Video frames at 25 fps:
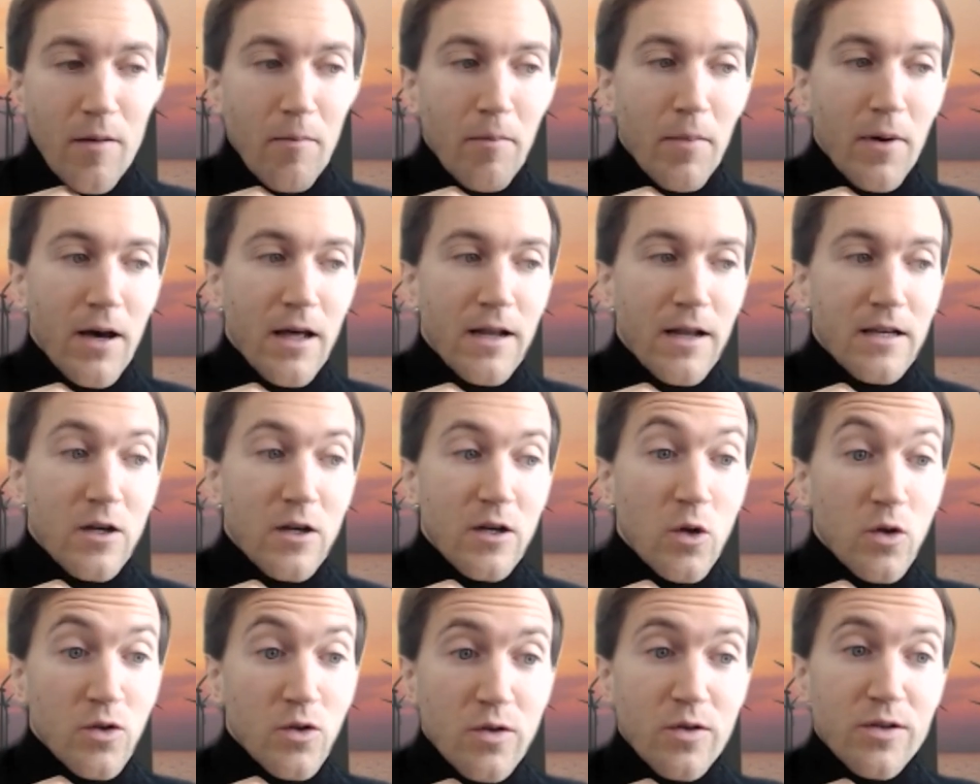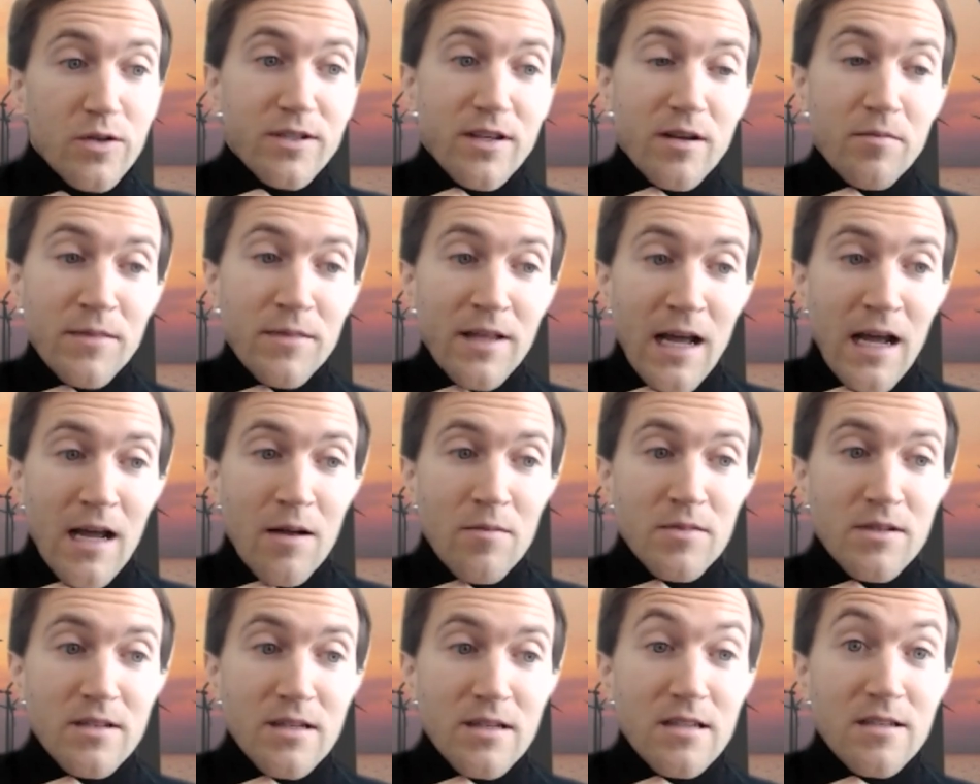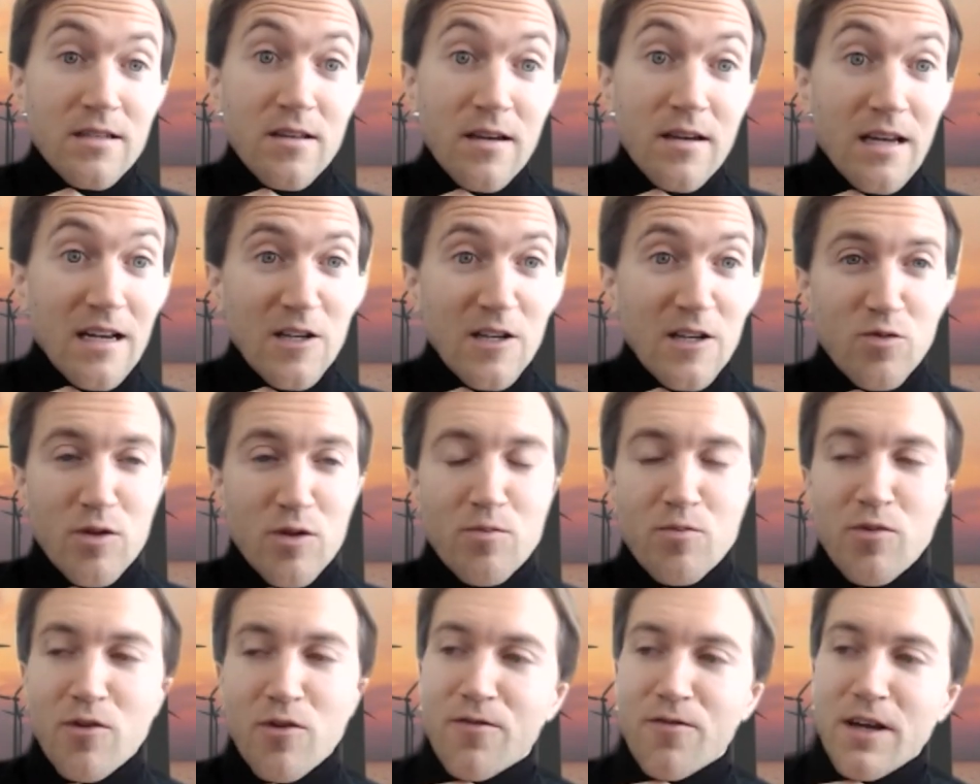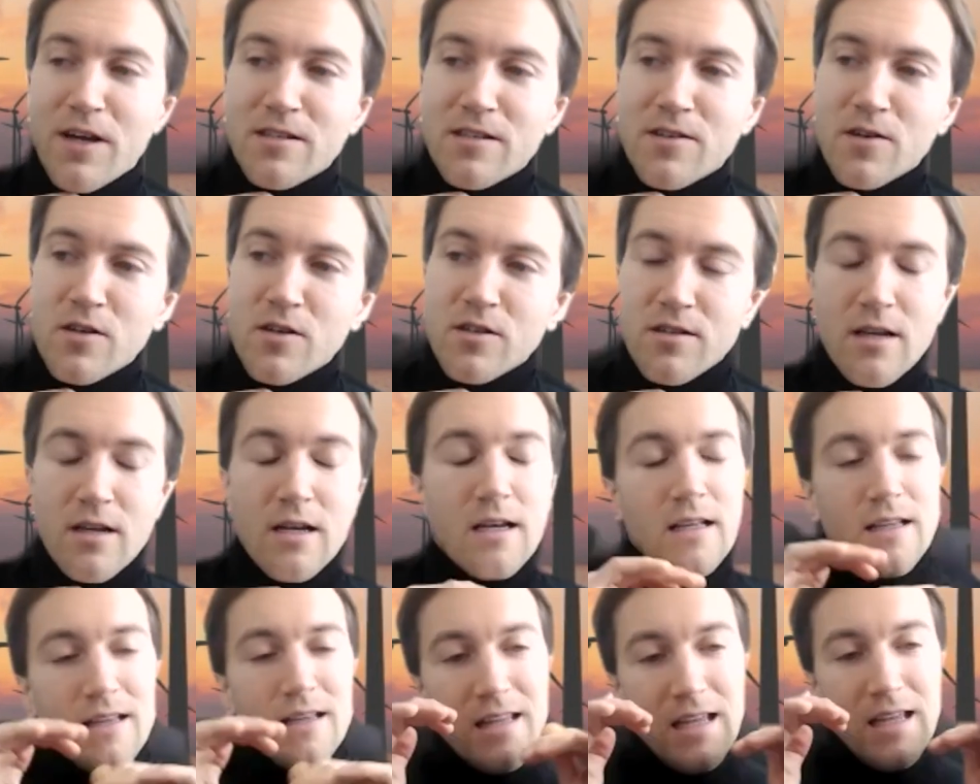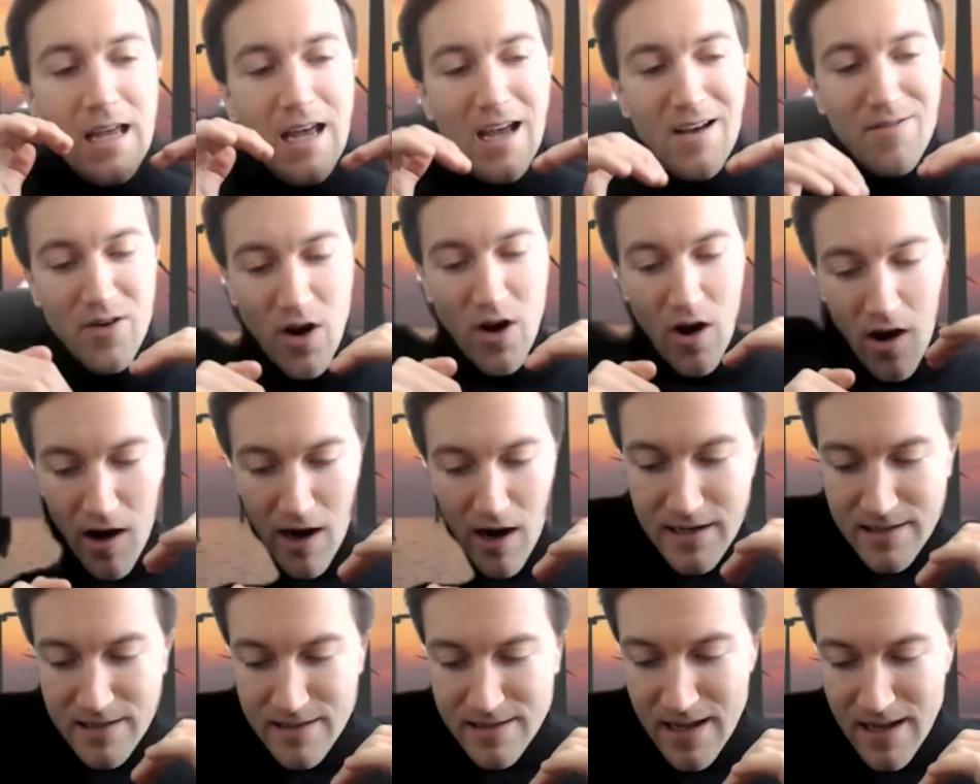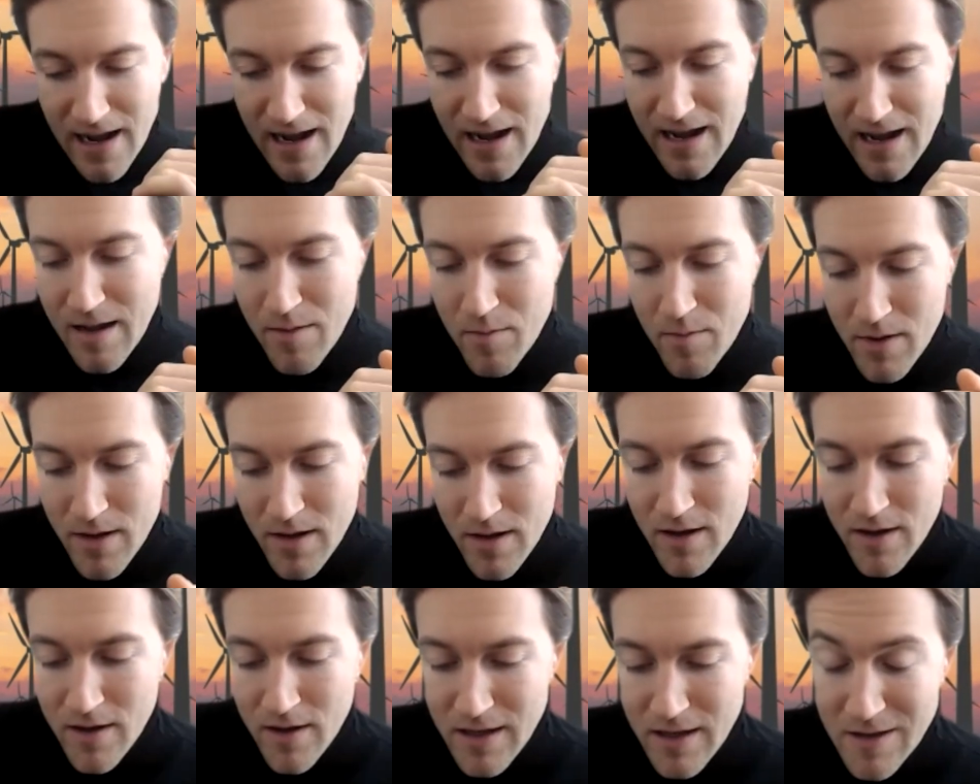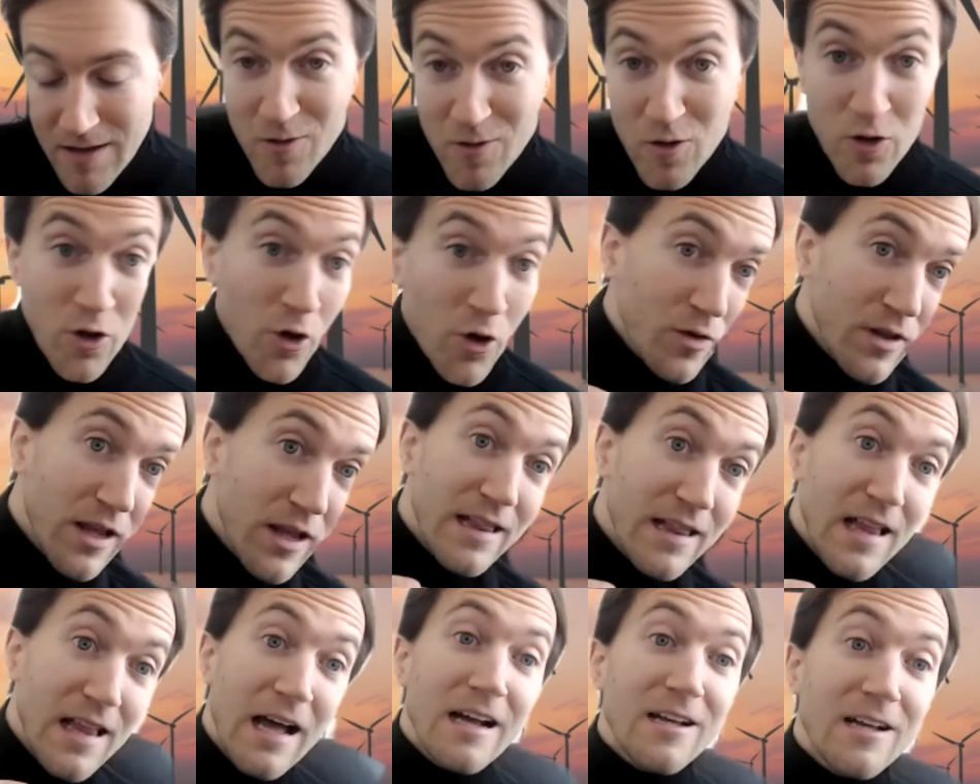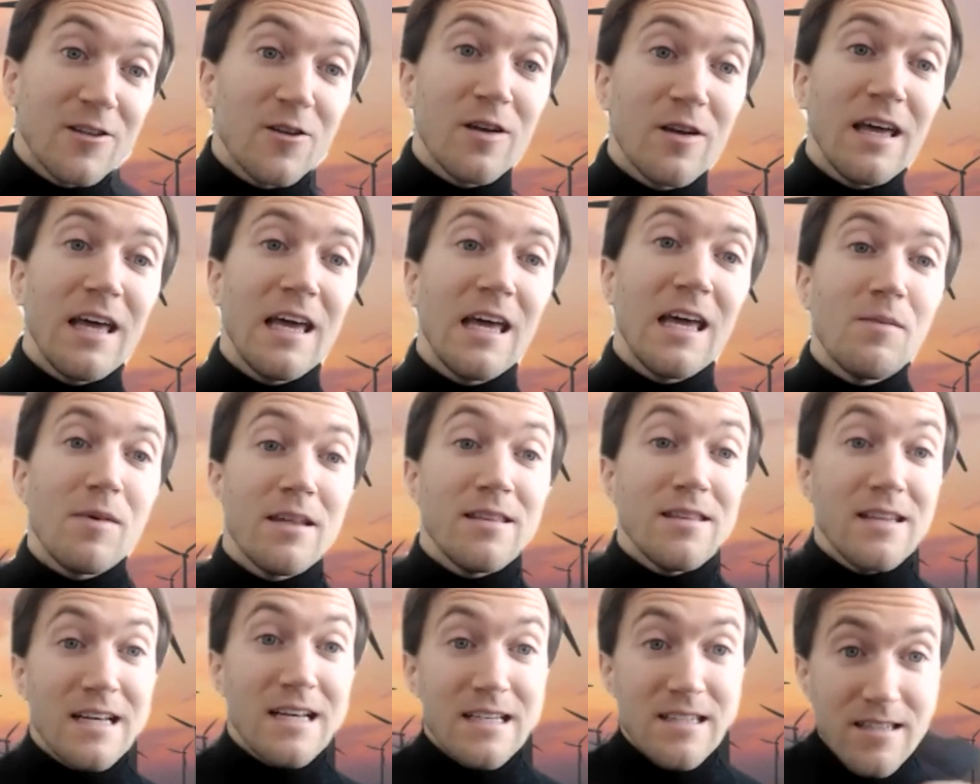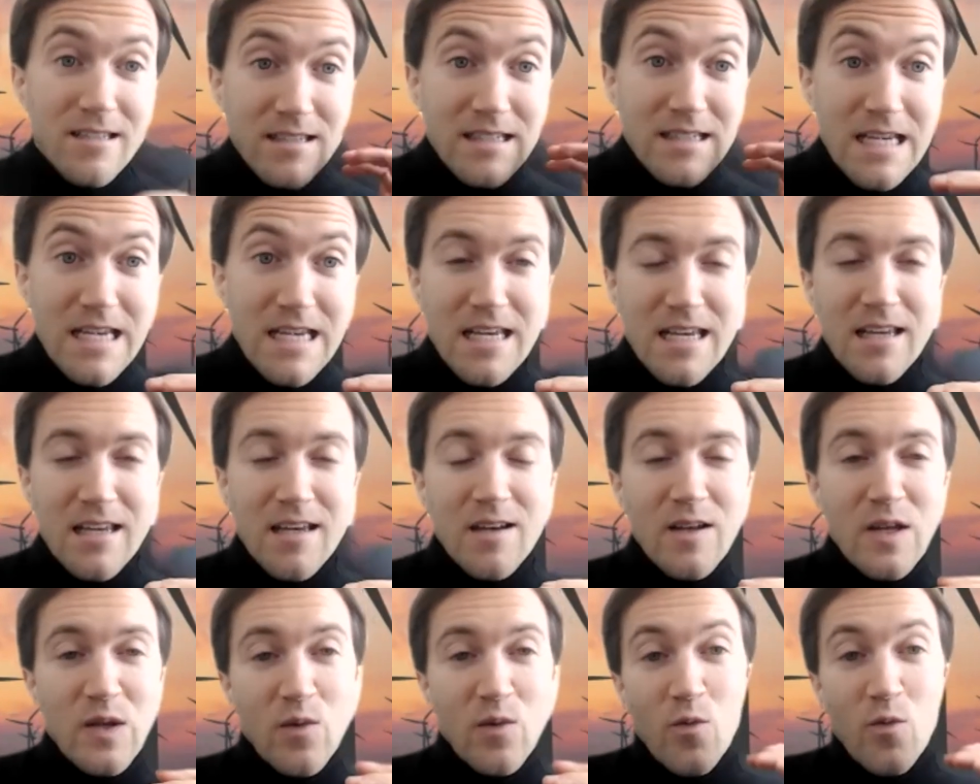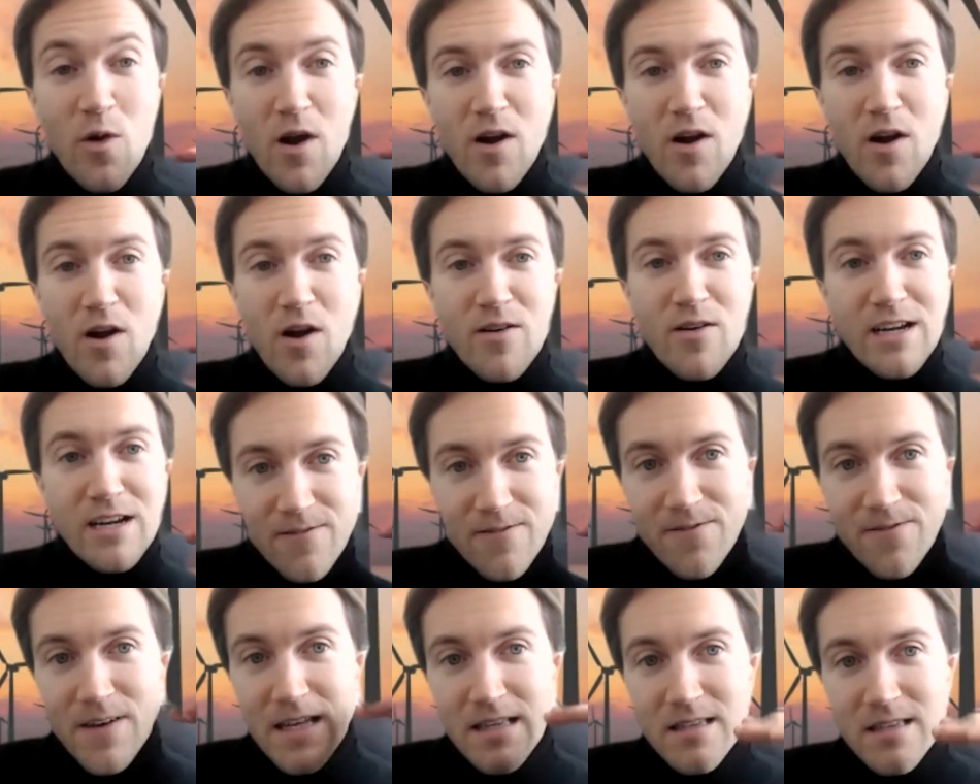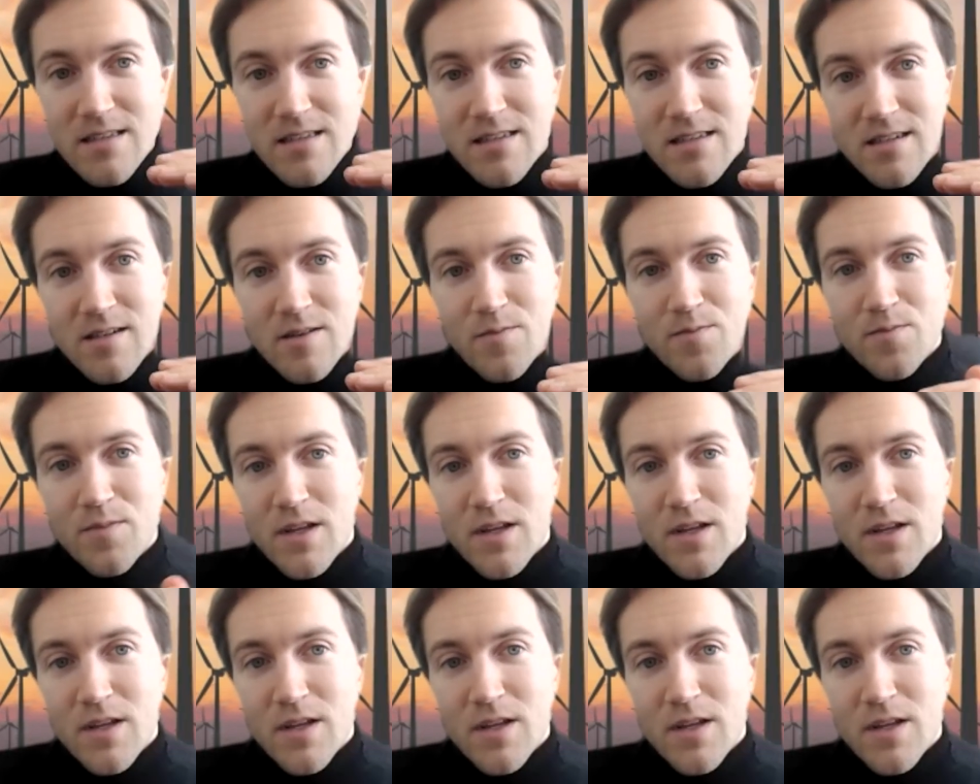but also sometimes it's the case with professors, they have a hard time, even though they like the game and they see where it fits